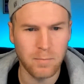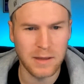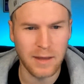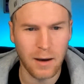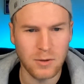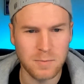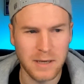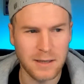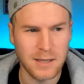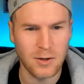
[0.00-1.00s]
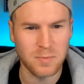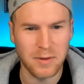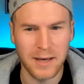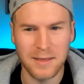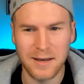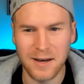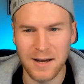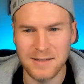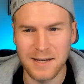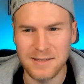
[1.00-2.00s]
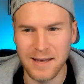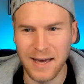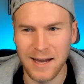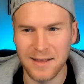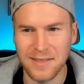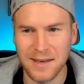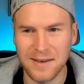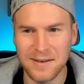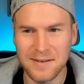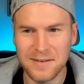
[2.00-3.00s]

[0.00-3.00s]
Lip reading: but that was because I was playing the contest that had, I think,